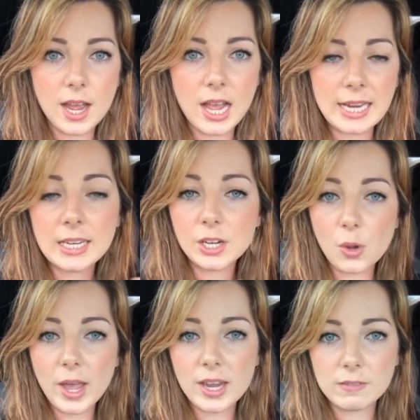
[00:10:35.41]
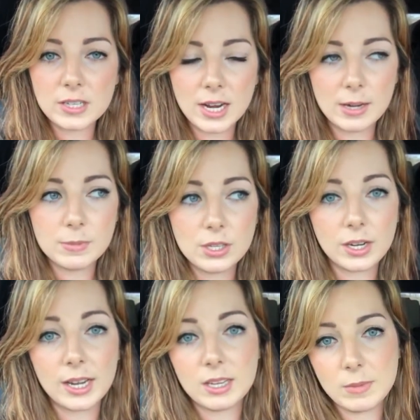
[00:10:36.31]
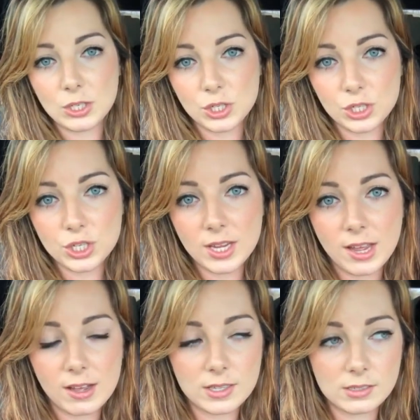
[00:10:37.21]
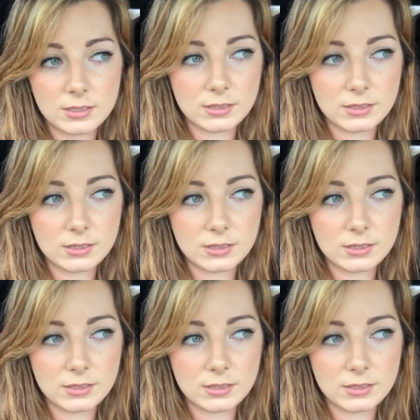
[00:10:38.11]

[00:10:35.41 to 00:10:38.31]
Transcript: I need to know ahead of time so that I can make sure she has